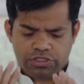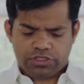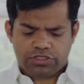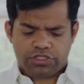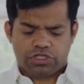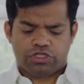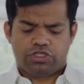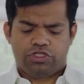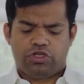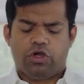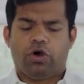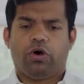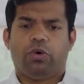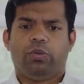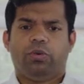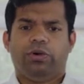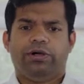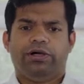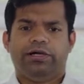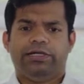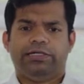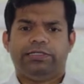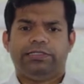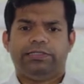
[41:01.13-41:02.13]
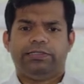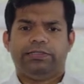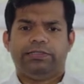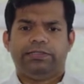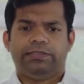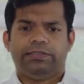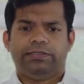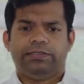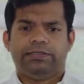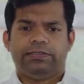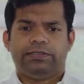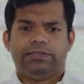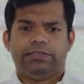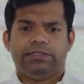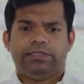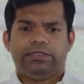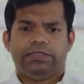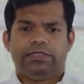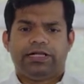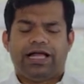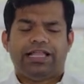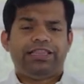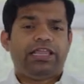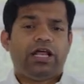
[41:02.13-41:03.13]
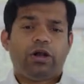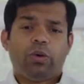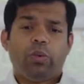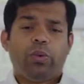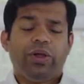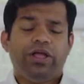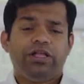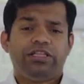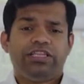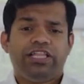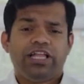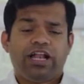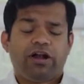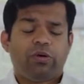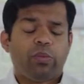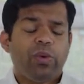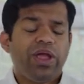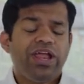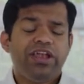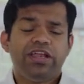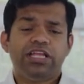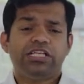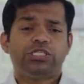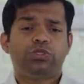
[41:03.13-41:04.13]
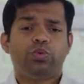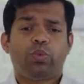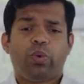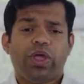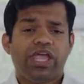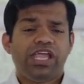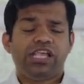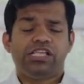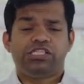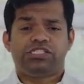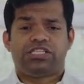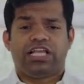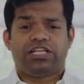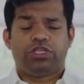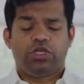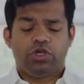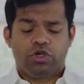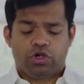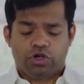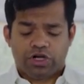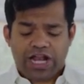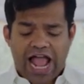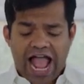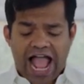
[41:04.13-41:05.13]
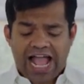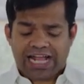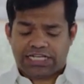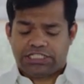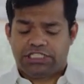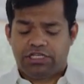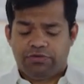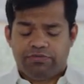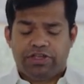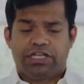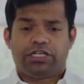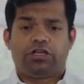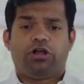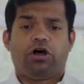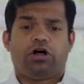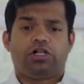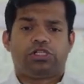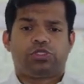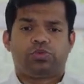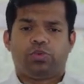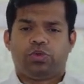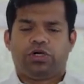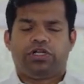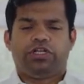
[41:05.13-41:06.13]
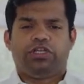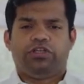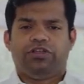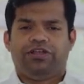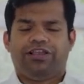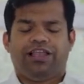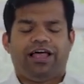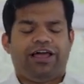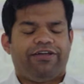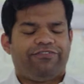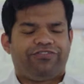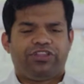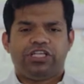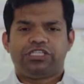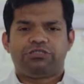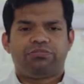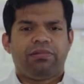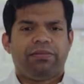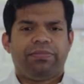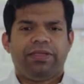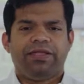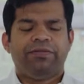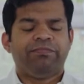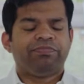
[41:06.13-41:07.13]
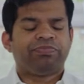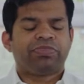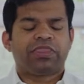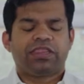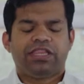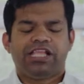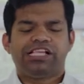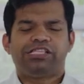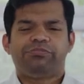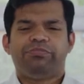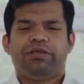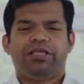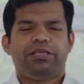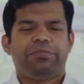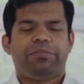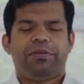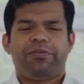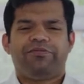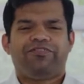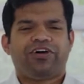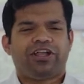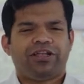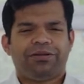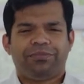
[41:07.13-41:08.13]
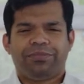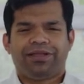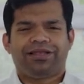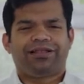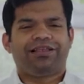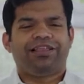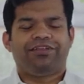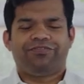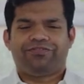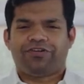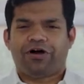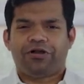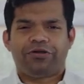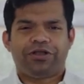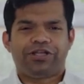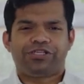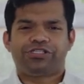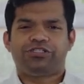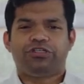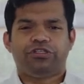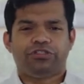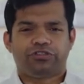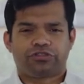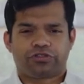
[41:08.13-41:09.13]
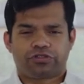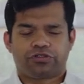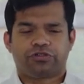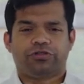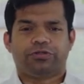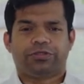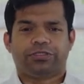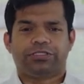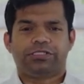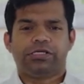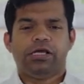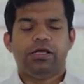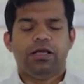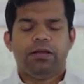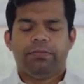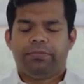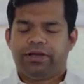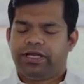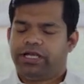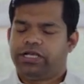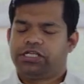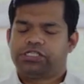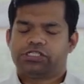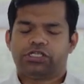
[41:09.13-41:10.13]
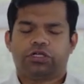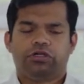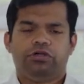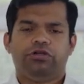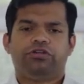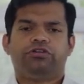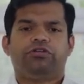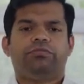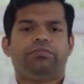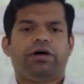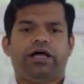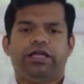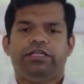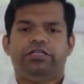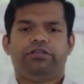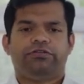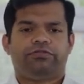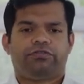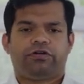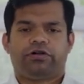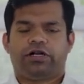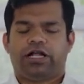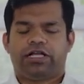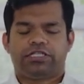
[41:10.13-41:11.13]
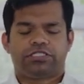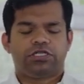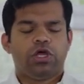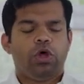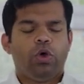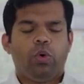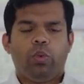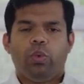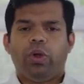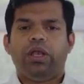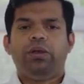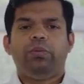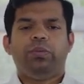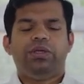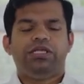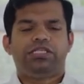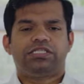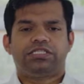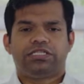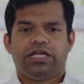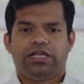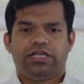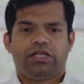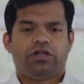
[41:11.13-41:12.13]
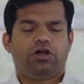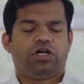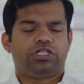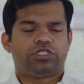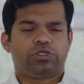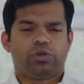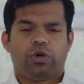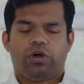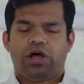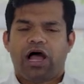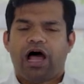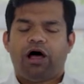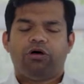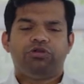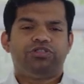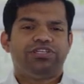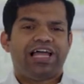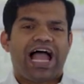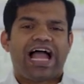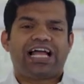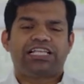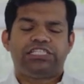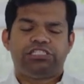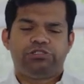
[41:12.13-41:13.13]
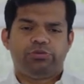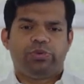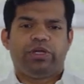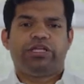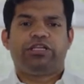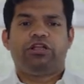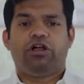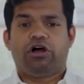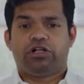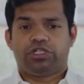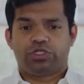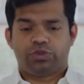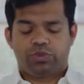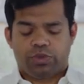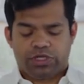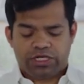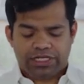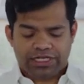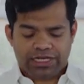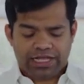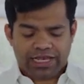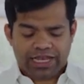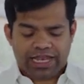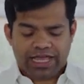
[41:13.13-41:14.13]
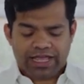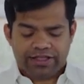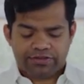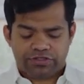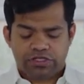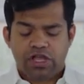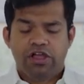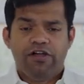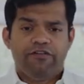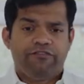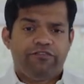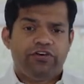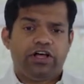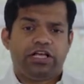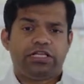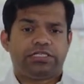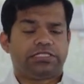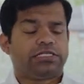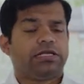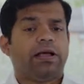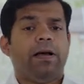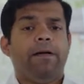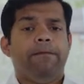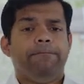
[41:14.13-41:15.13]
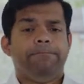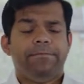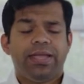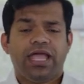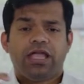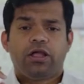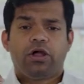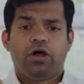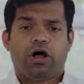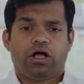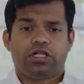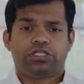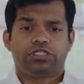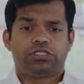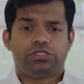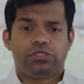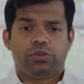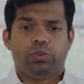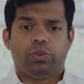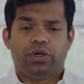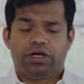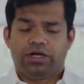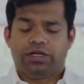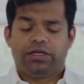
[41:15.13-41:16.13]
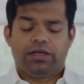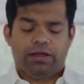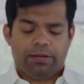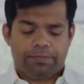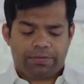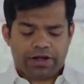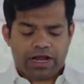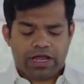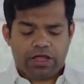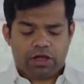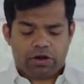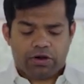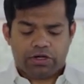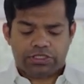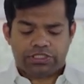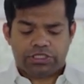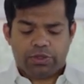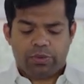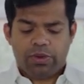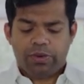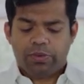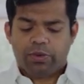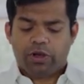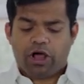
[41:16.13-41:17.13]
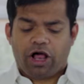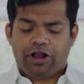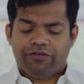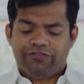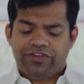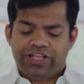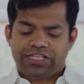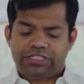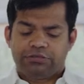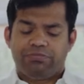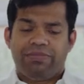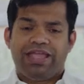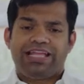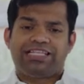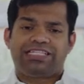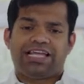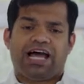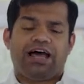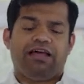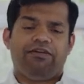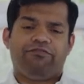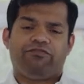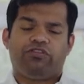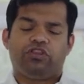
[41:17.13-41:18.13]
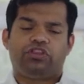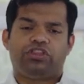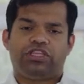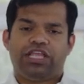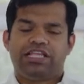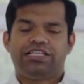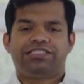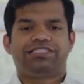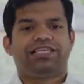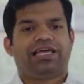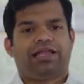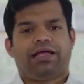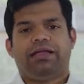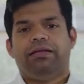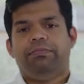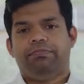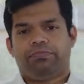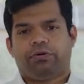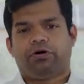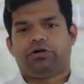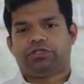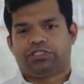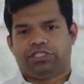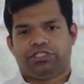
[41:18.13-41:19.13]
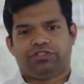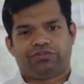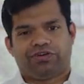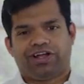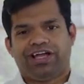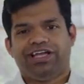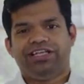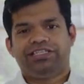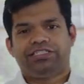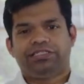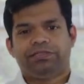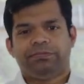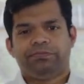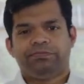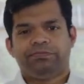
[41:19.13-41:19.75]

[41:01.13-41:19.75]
this is your word. And there are there are various ways that you could activate God's word in your life. This may be this may be fundamental and foundational truths, but it is a good reminder for us when we study God's word how to activate God's word in our lives. First, make God's word a priority. We will always make time for things that are important, right?